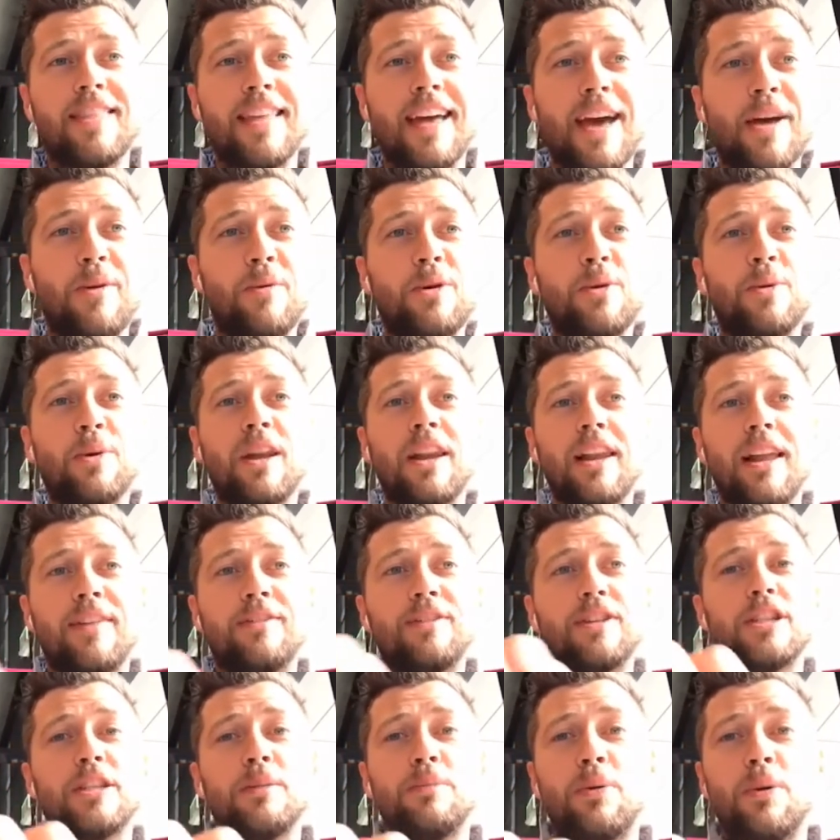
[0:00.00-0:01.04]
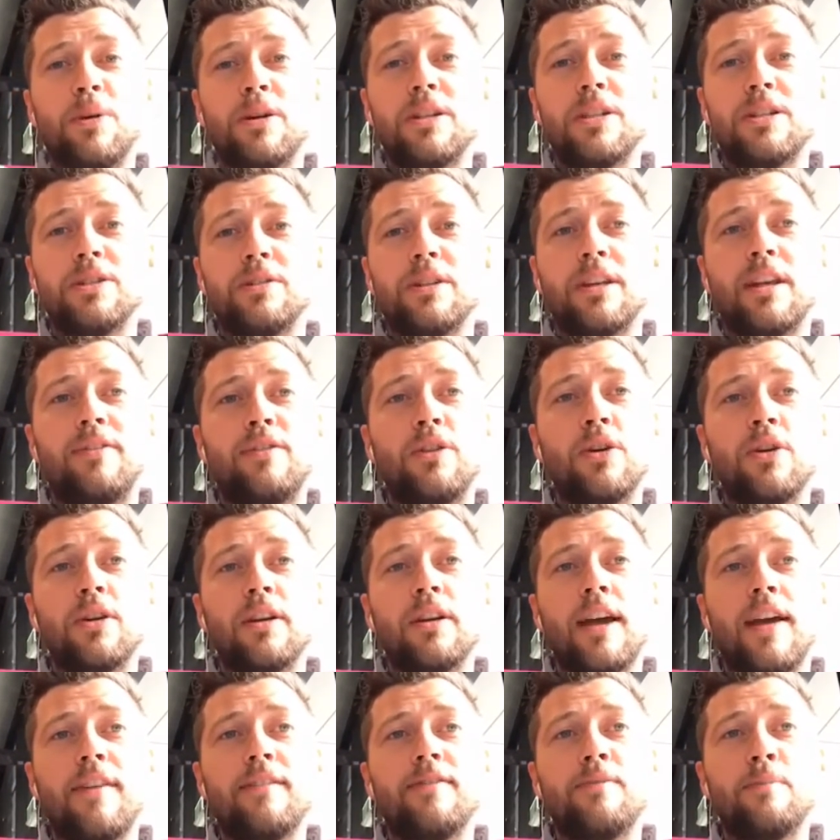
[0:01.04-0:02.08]
that. We would love your support in doing it. If you
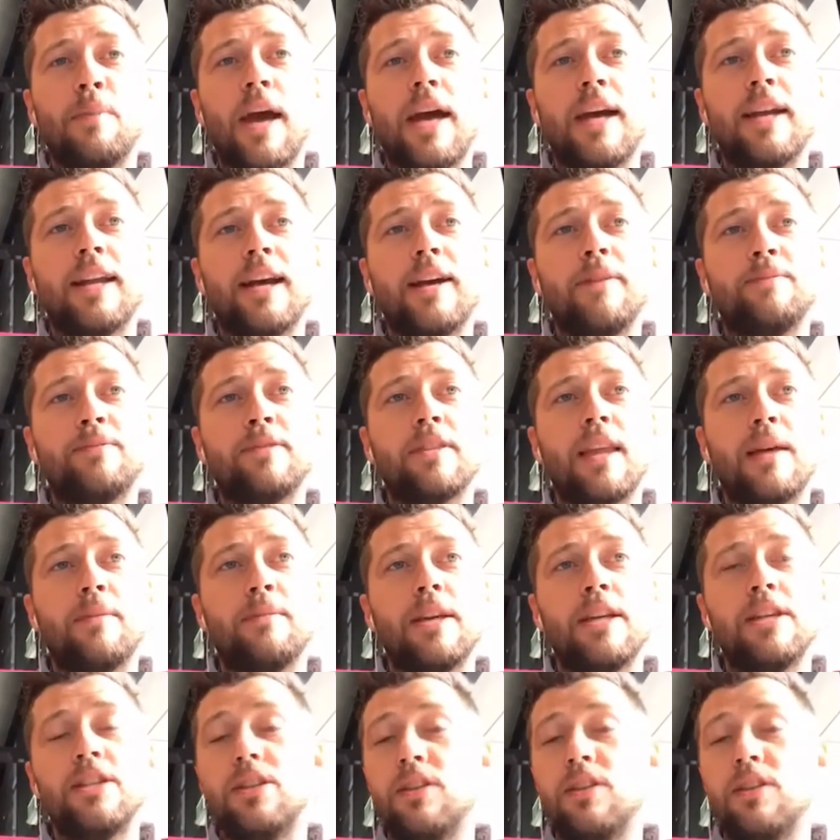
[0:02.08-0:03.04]
already have paid up, that means